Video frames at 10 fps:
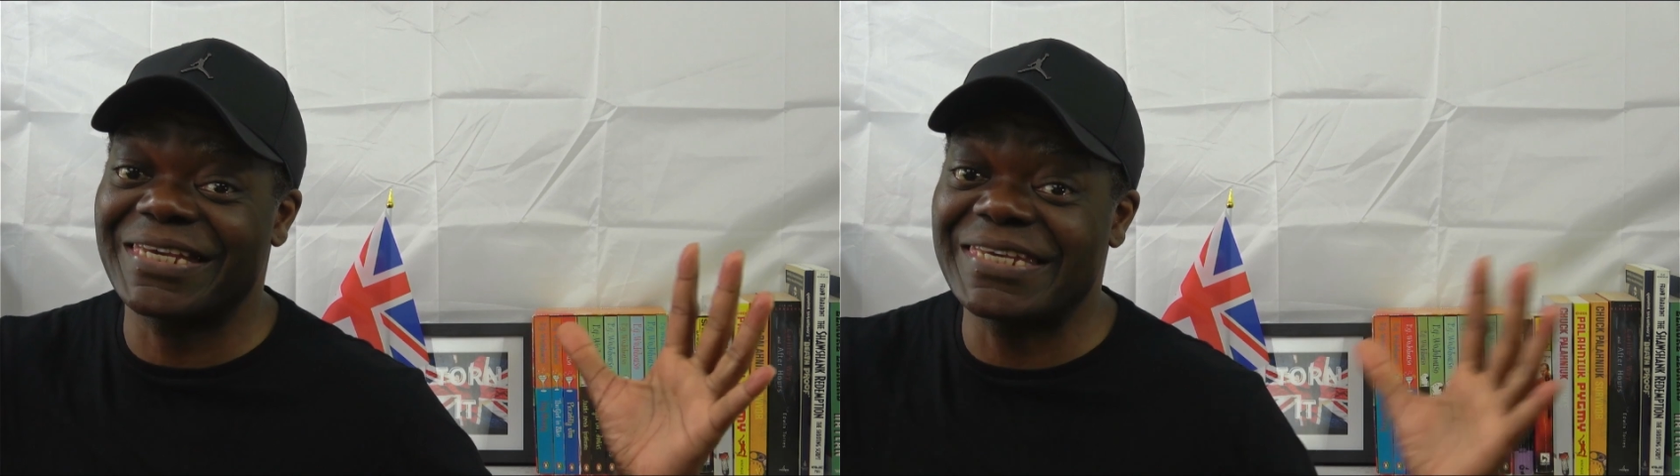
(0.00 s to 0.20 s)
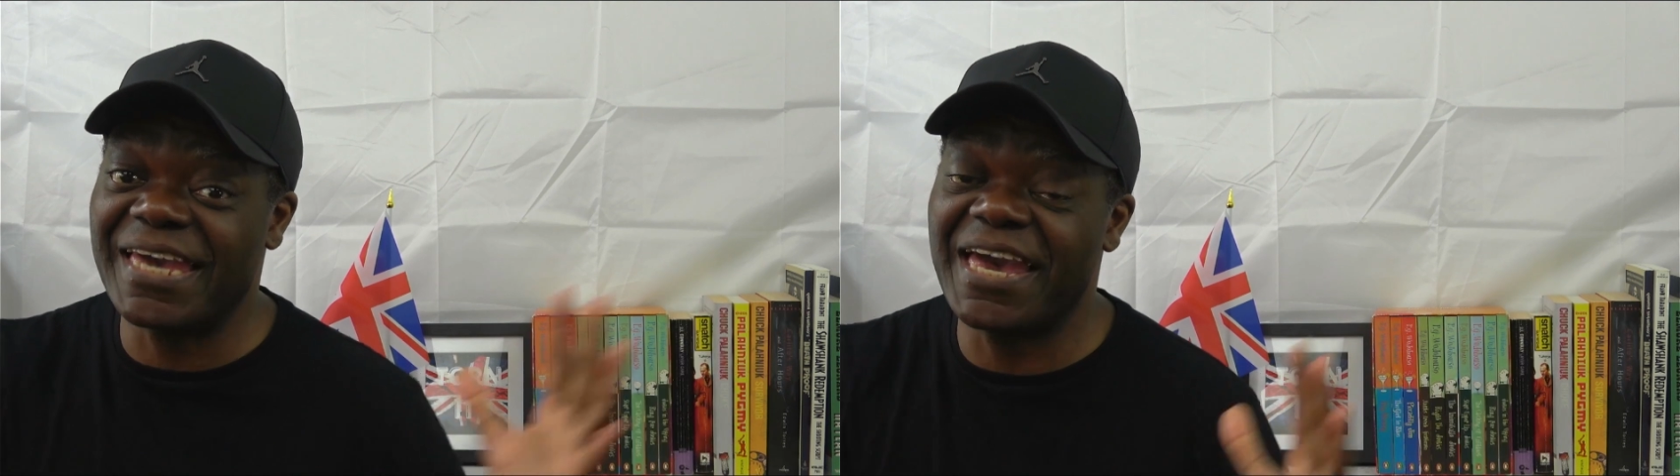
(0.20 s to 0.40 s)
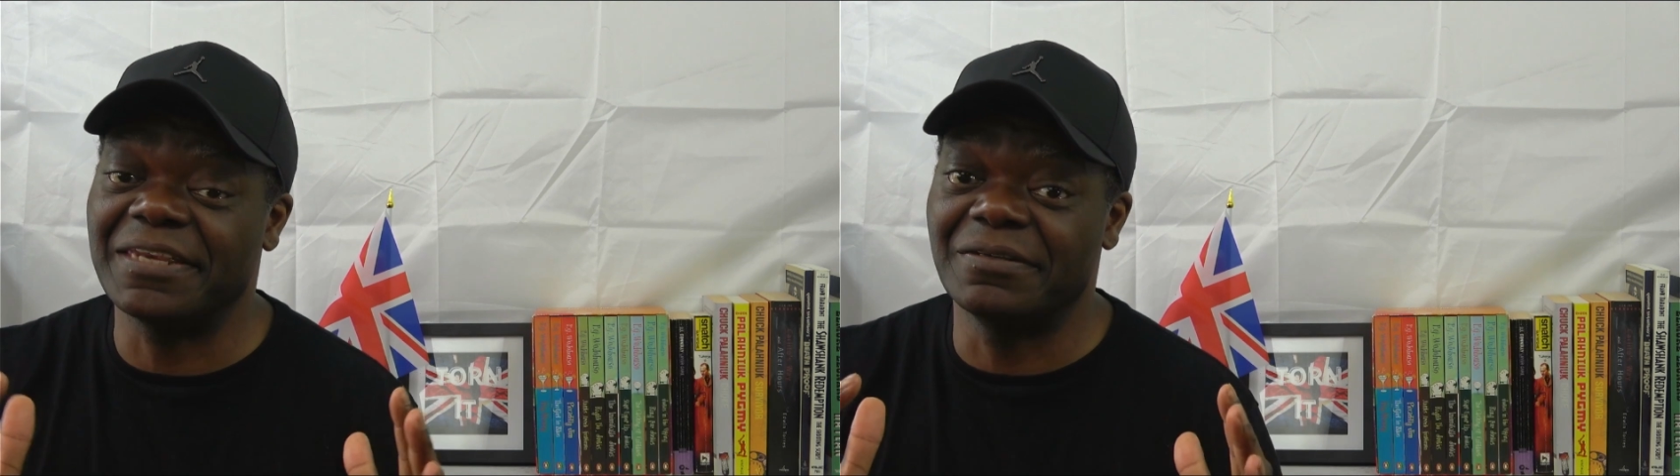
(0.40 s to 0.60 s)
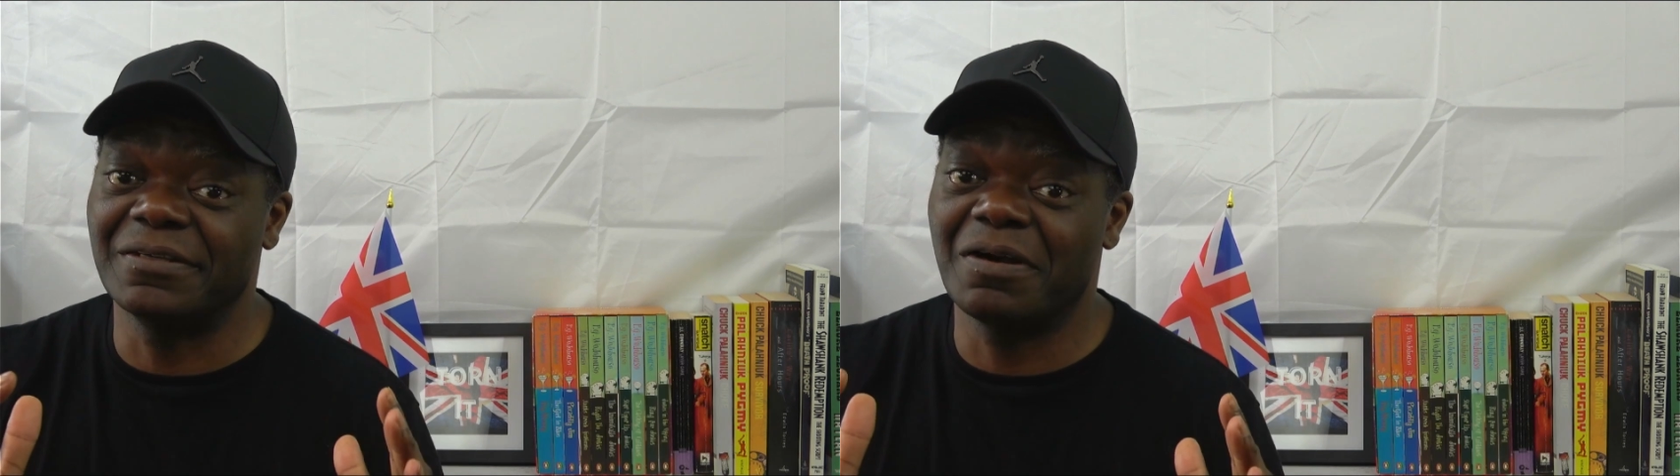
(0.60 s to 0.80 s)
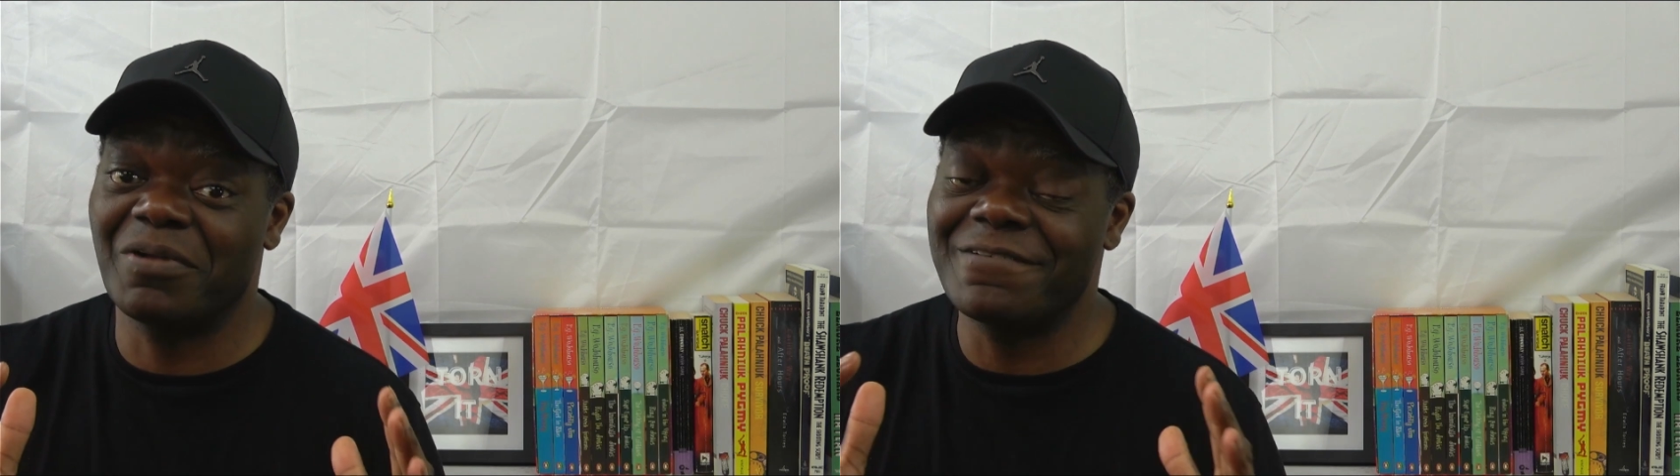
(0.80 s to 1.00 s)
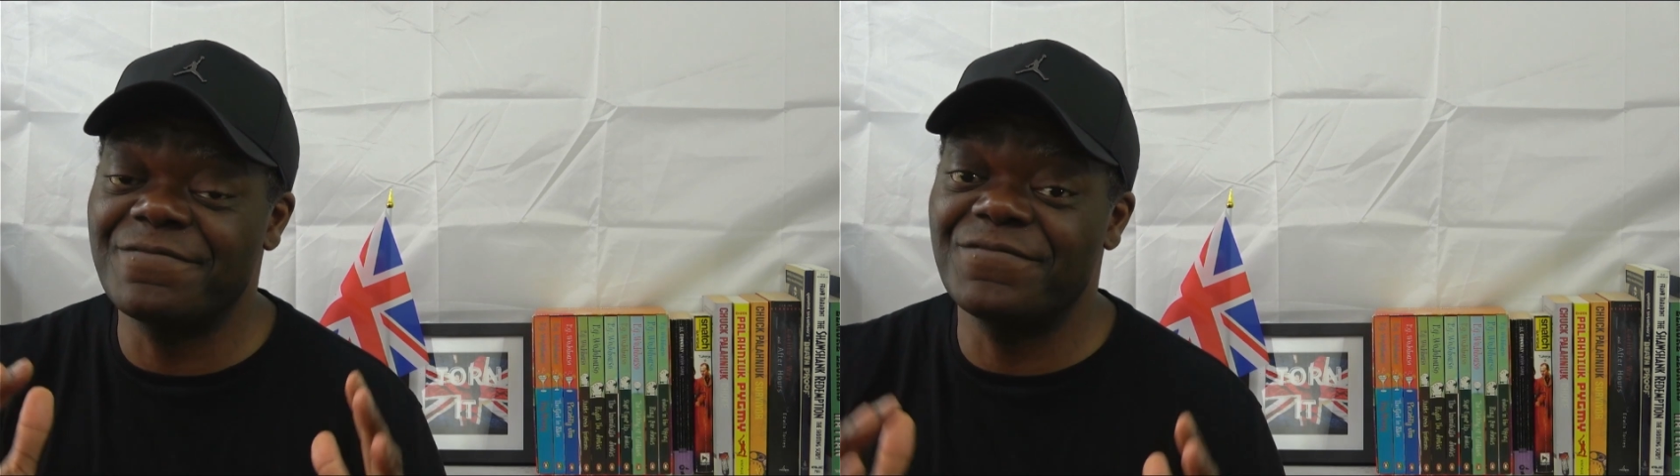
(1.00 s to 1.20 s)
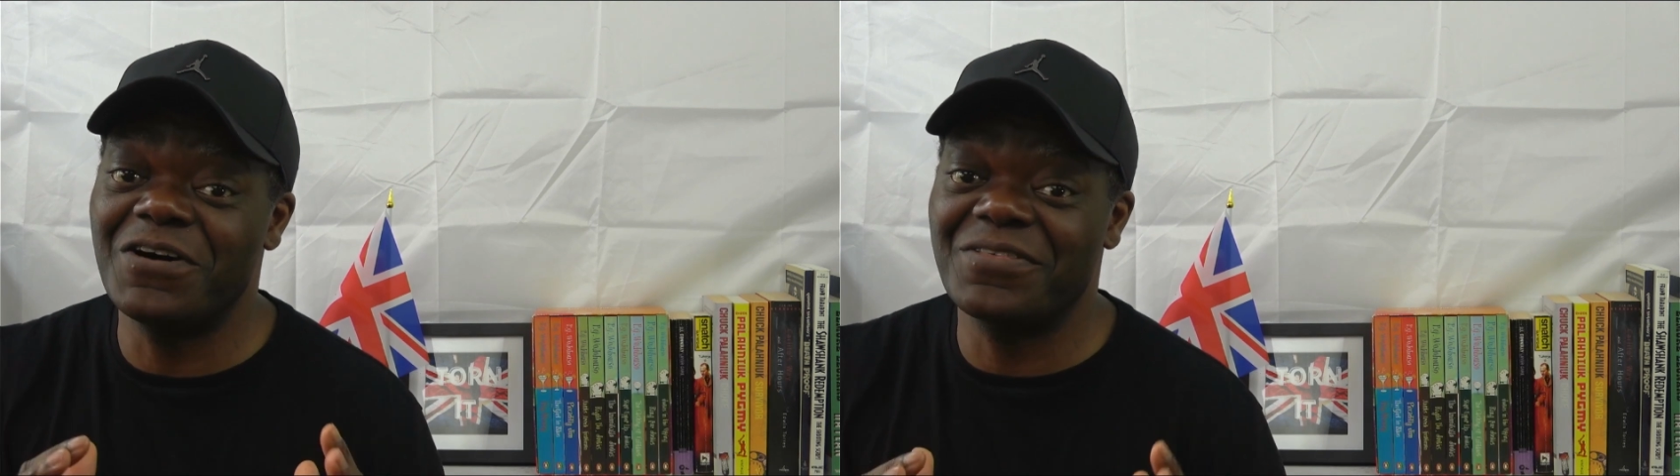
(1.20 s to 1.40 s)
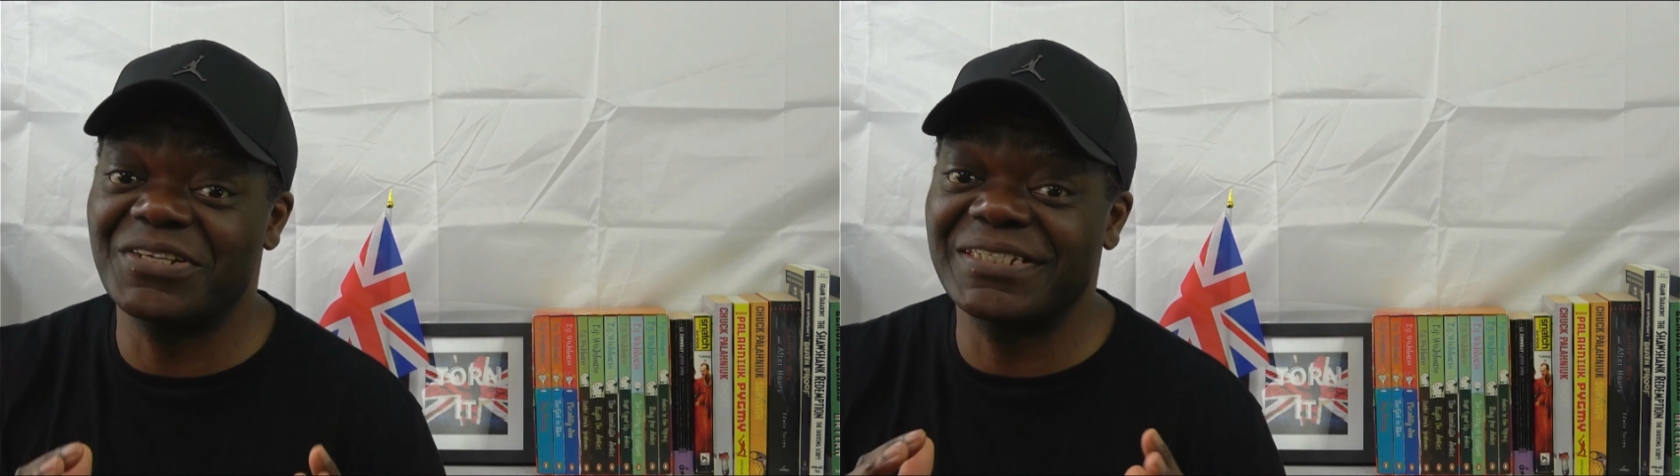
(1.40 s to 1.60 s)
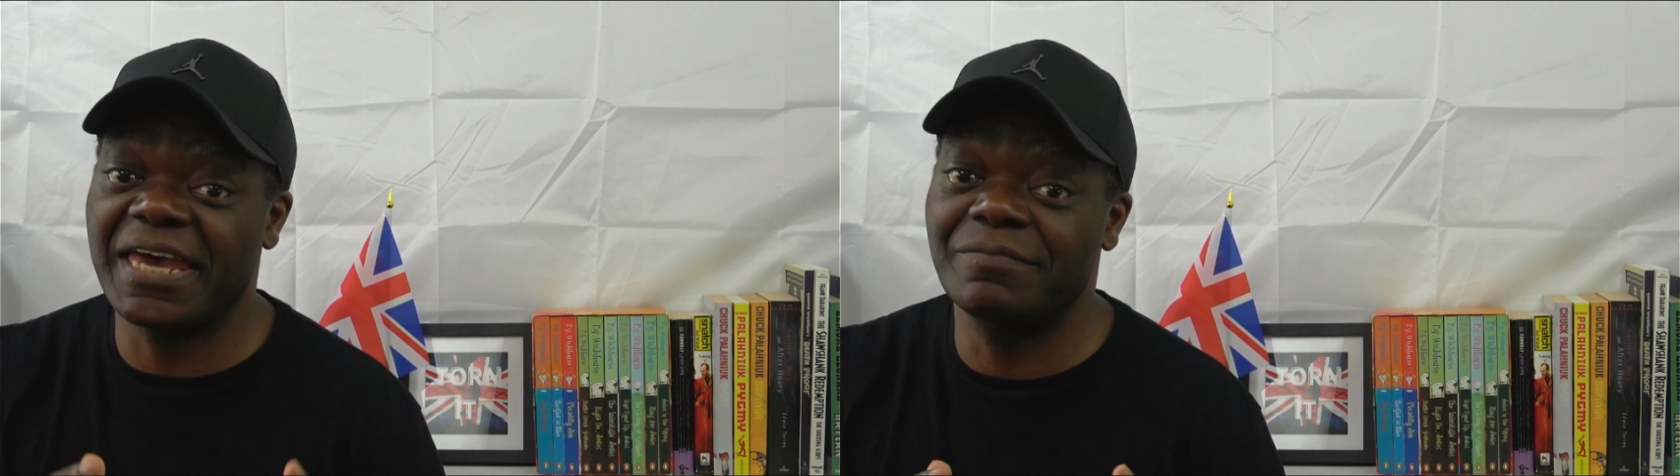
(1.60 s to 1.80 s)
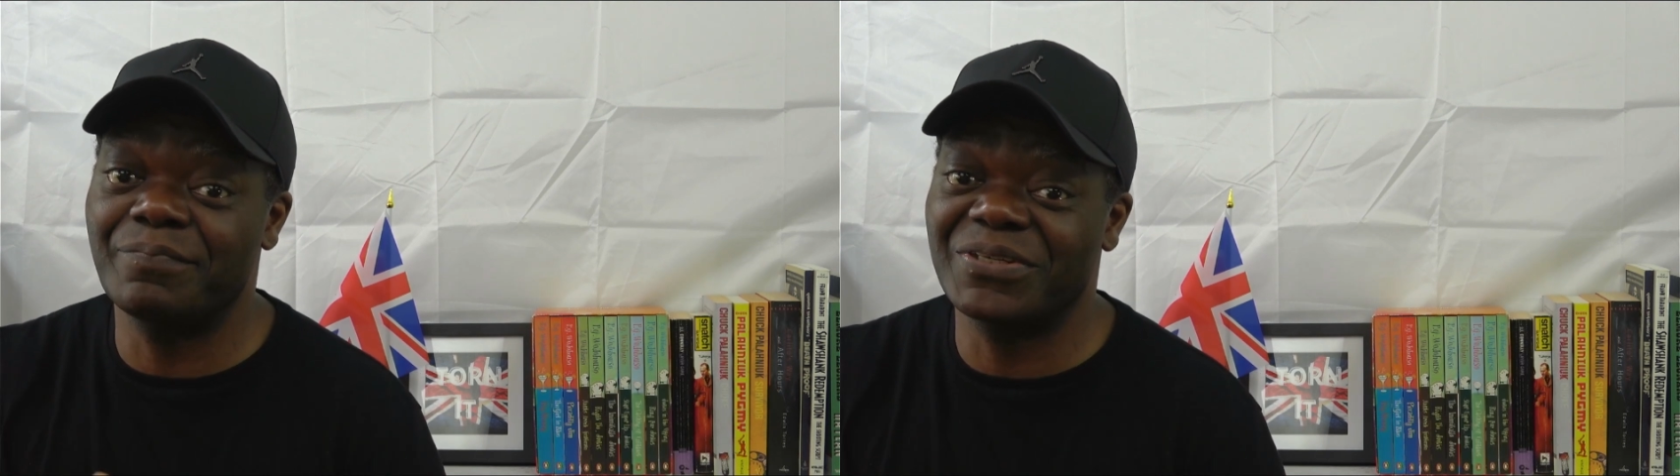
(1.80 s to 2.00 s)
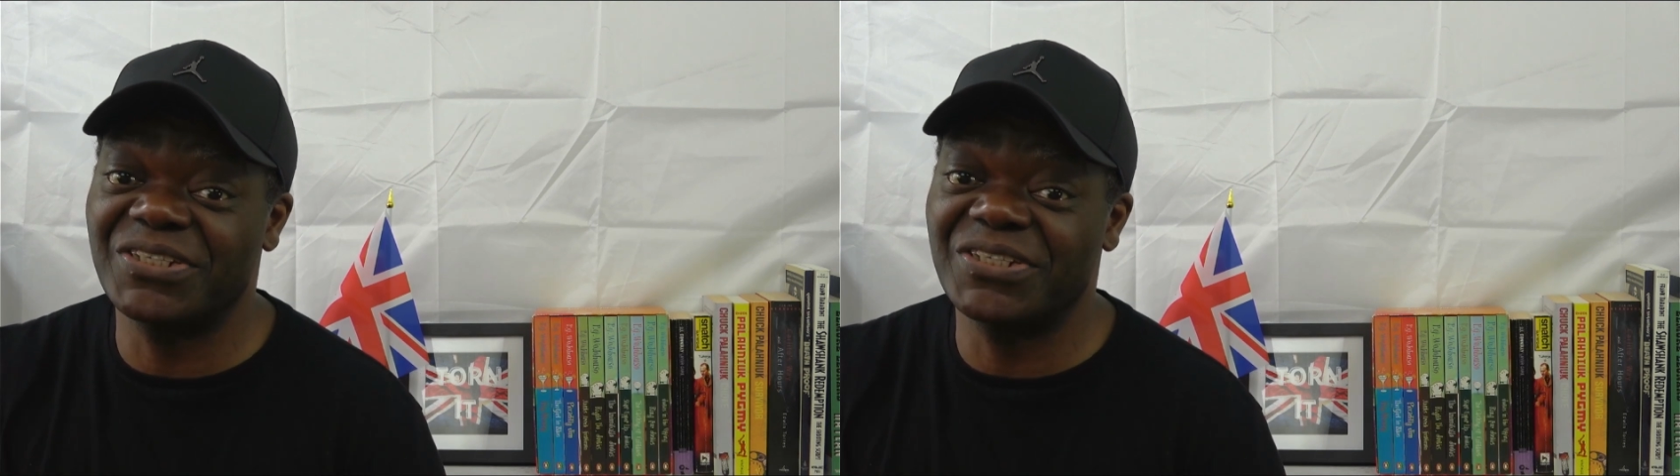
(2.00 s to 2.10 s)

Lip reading: again by a further 10%